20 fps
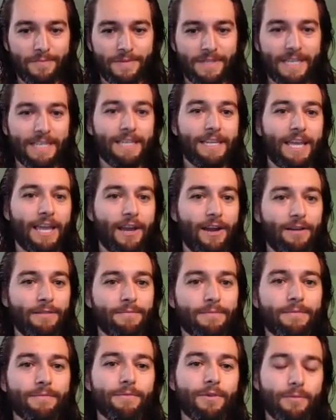didn't
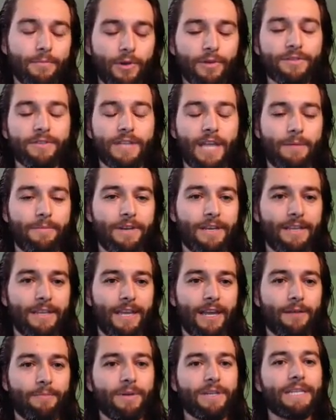care? Well, most of the time he
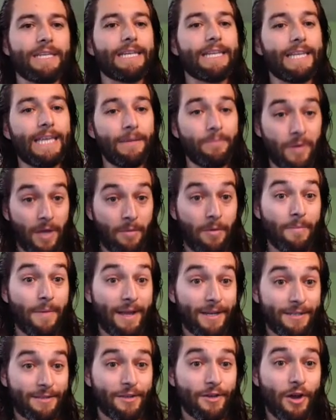didn't care, but did he keep coming
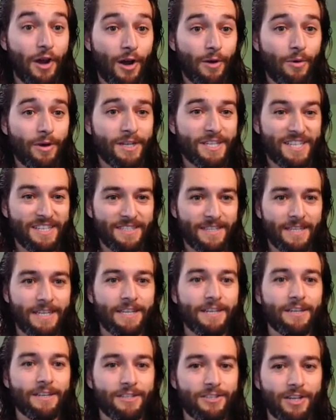back to the car wash because they
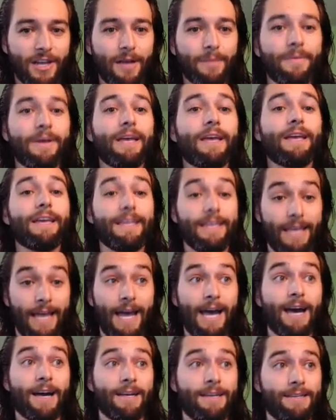did a good job?
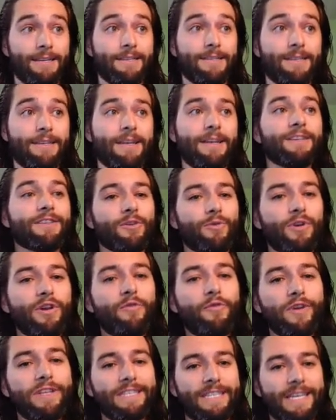Yeah. So what
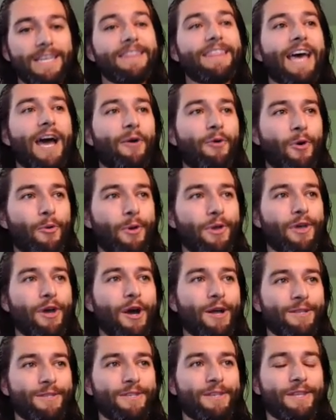if we did that, where we
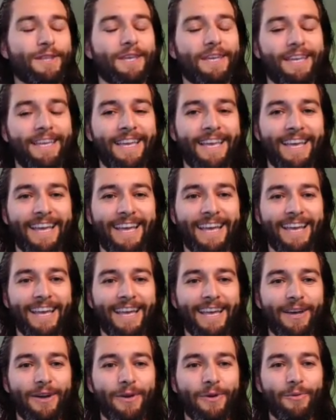constantly
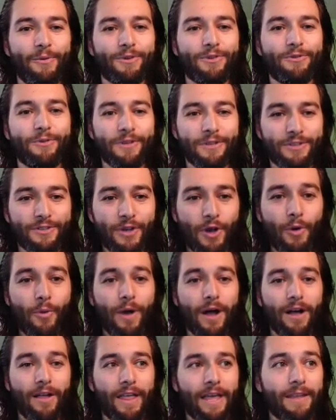were doing so
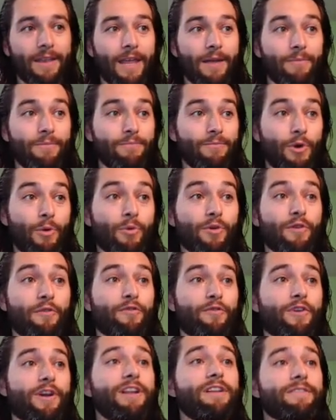well and we weren't
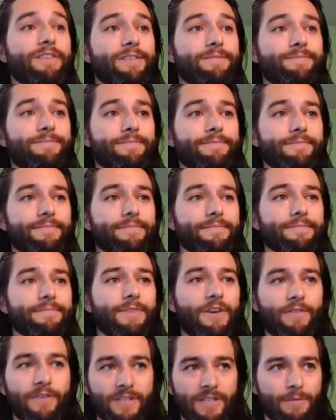afraid of it?
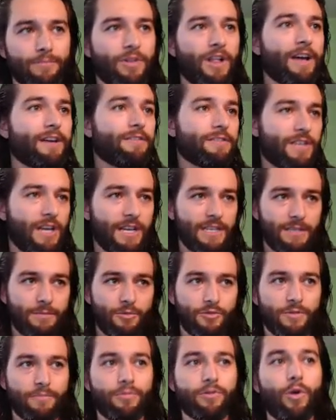If it's suppliers,
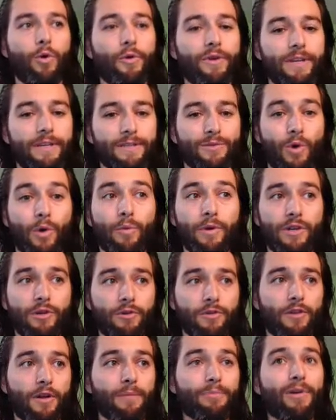customers, employees, what we do
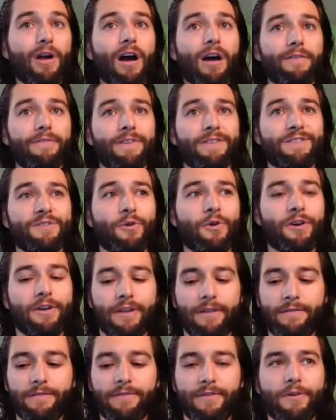with our profits or our
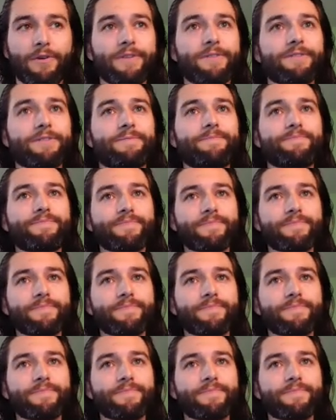influence.